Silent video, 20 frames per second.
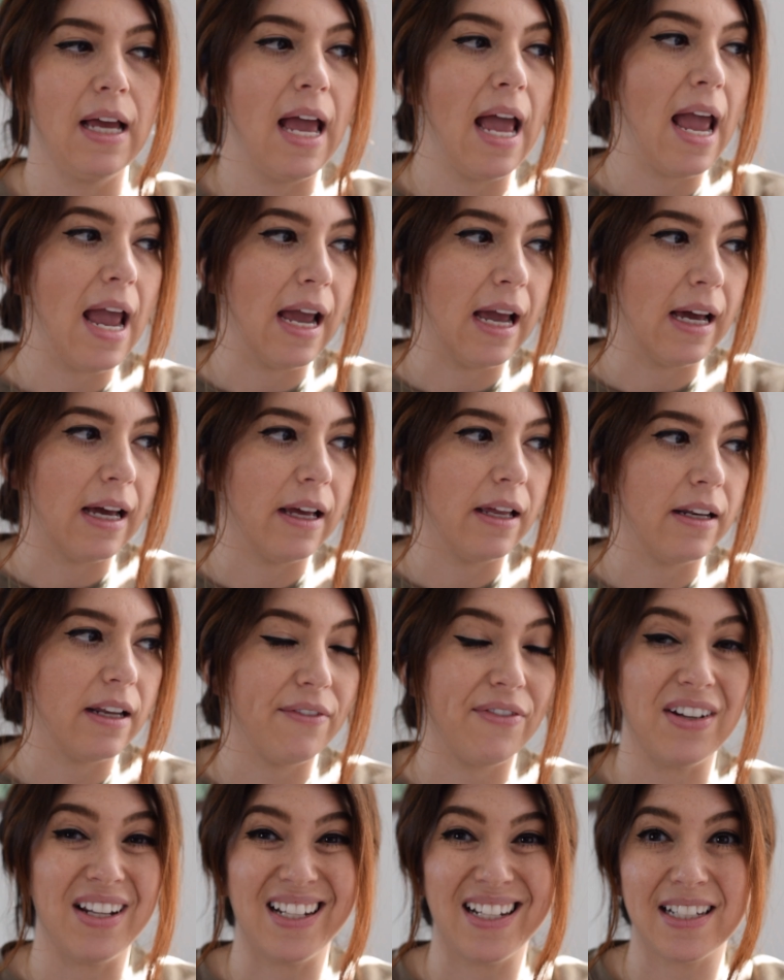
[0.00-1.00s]
And
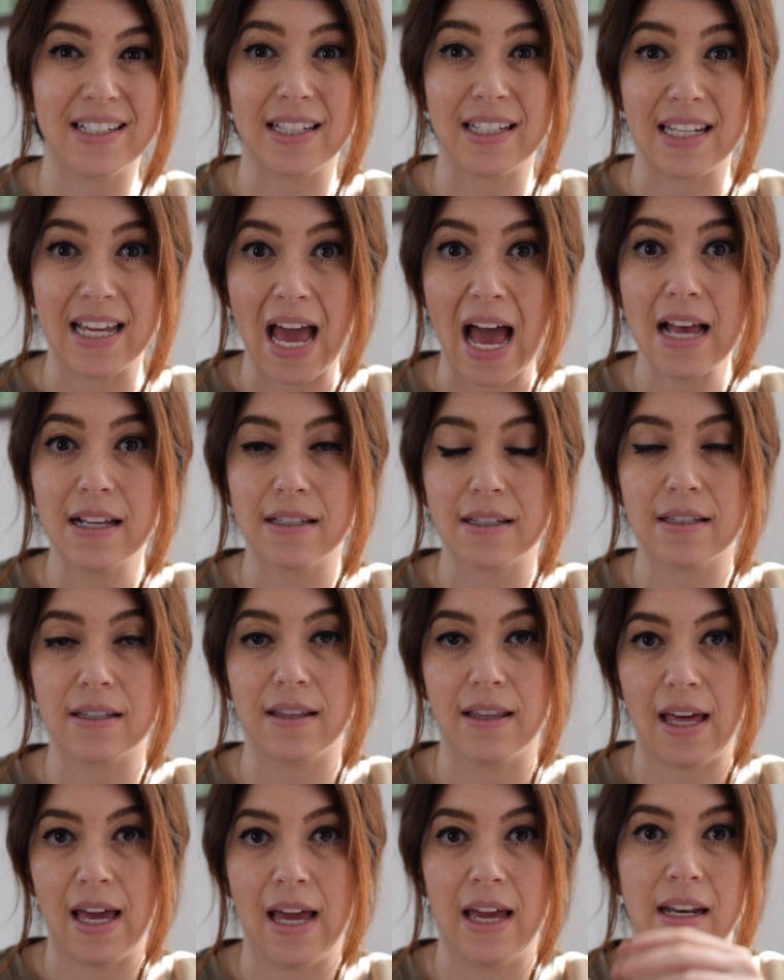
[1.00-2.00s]
if it is a yes,
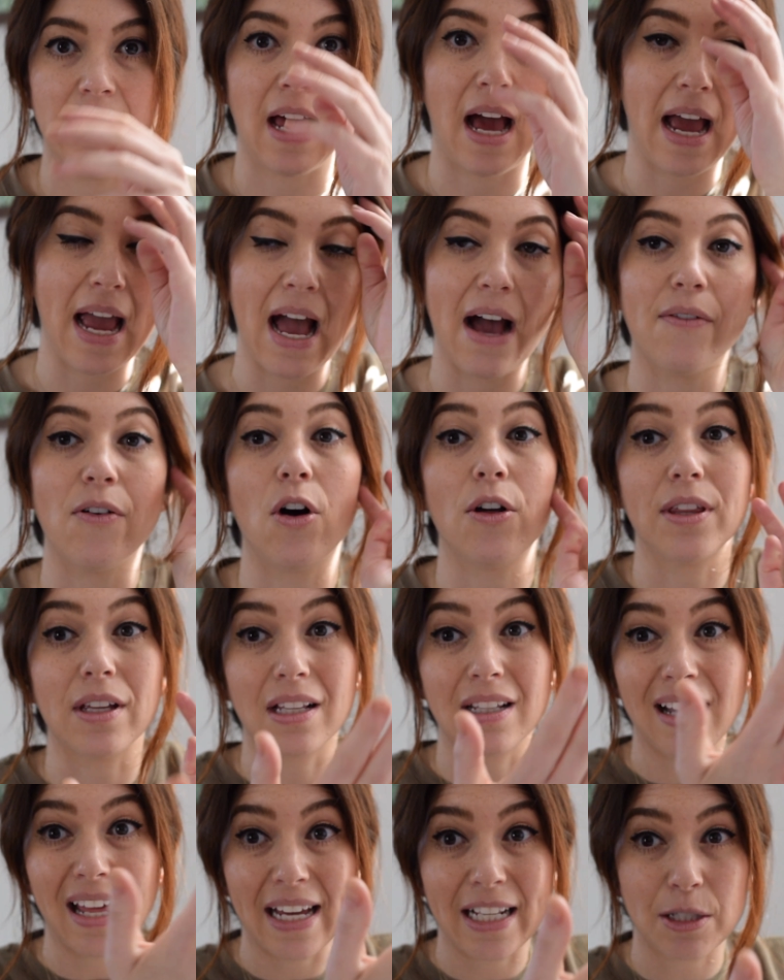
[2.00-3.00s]
then I have all the
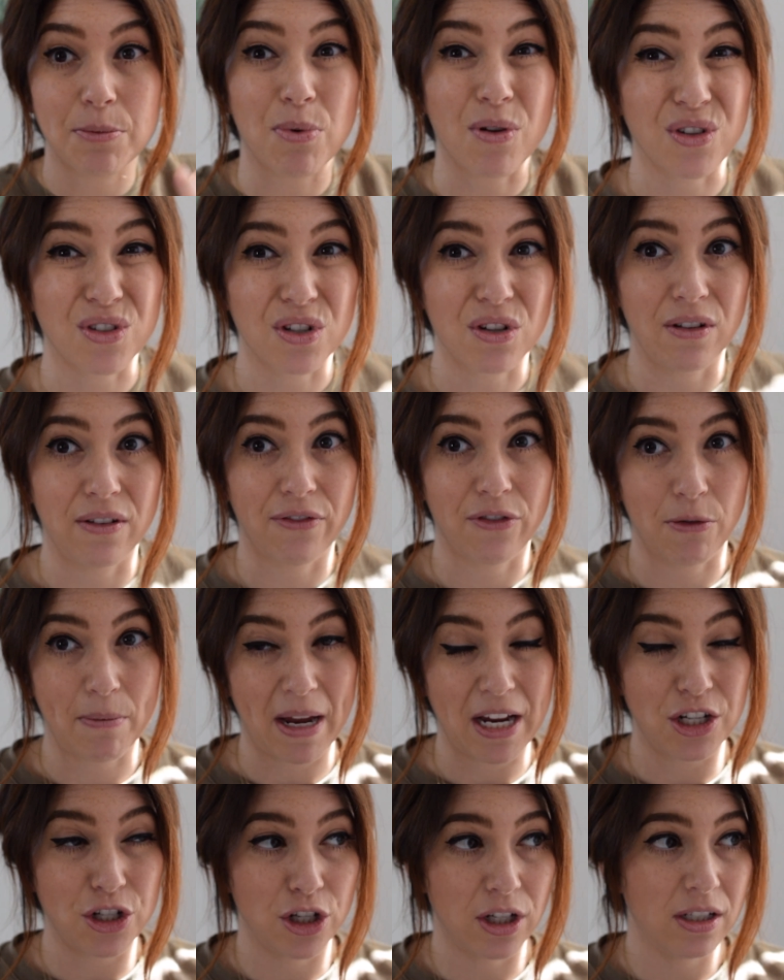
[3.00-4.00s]
client's personal
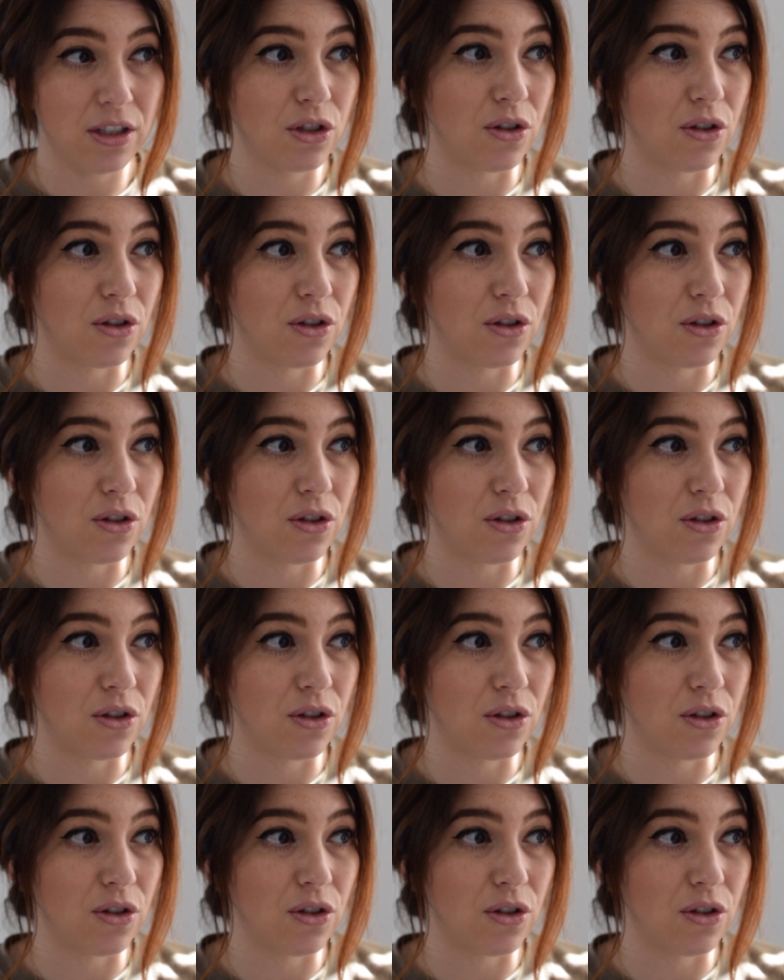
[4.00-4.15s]
information,